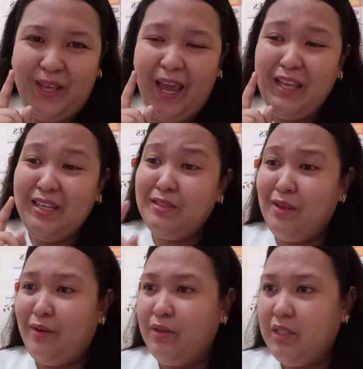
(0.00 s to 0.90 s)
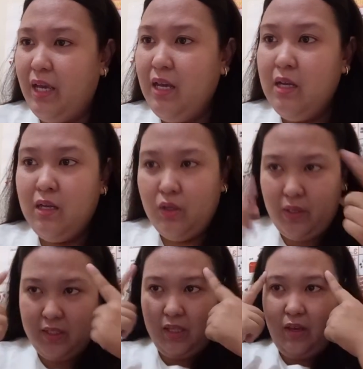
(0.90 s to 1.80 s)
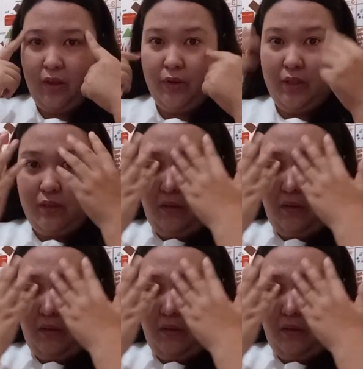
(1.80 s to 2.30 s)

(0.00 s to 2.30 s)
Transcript: Okay, he's serious. Okay, you can see here the